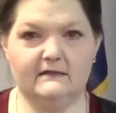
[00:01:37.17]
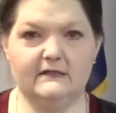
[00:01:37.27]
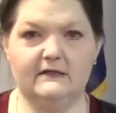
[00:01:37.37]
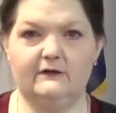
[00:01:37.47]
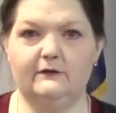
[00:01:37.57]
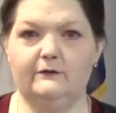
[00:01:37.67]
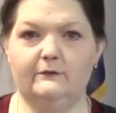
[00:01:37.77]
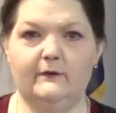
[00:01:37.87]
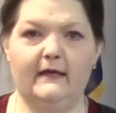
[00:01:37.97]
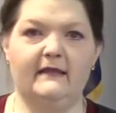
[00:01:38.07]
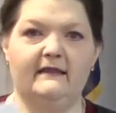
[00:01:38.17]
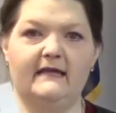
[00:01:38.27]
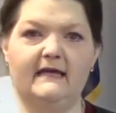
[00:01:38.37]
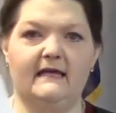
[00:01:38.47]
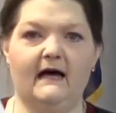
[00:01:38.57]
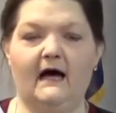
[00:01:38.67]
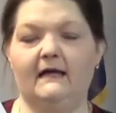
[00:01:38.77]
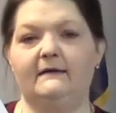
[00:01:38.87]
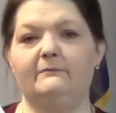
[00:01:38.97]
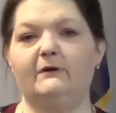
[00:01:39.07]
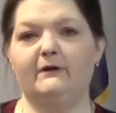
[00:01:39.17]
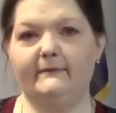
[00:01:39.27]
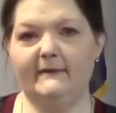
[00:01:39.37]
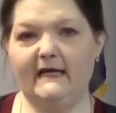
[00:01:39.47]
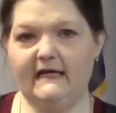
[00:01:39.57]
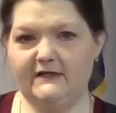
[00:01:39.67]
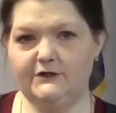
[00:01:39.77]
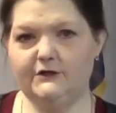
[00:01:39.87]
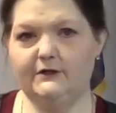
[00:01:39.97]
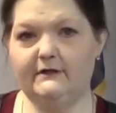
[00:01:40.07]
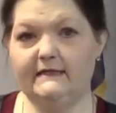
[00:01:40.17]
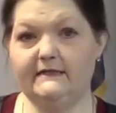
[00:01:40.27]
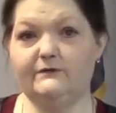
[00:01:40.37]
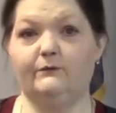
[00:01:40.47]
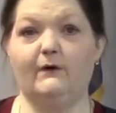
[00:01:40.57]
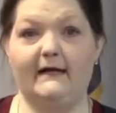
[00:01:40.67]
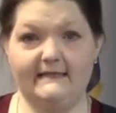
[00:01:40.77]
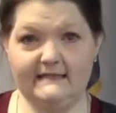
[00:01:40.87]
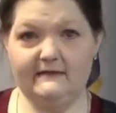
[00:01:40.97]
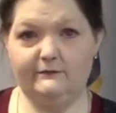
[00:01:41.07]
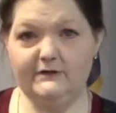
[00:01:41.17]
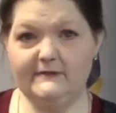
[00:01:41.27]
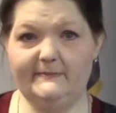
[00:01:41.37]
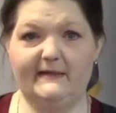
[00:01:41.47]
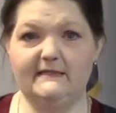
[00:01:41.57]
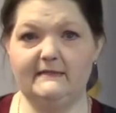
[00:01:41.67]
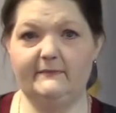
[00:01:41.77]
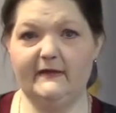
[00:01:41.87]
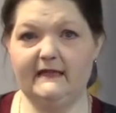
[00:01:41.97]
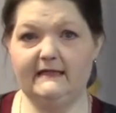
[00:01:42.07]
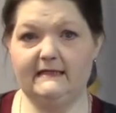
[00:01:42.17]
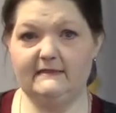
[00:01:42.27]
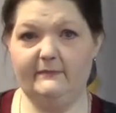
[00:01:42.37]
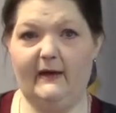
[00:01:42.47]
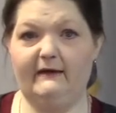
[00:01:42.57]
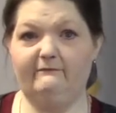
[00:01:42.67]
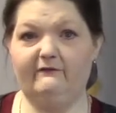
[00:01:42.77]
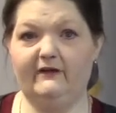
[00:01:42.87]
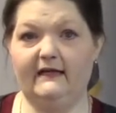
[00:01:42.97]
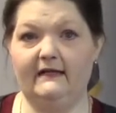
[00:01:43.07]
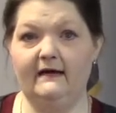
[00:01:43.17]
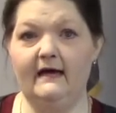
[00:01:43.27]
to the Unemployment Insurance Rights and Responsibilities pamphlet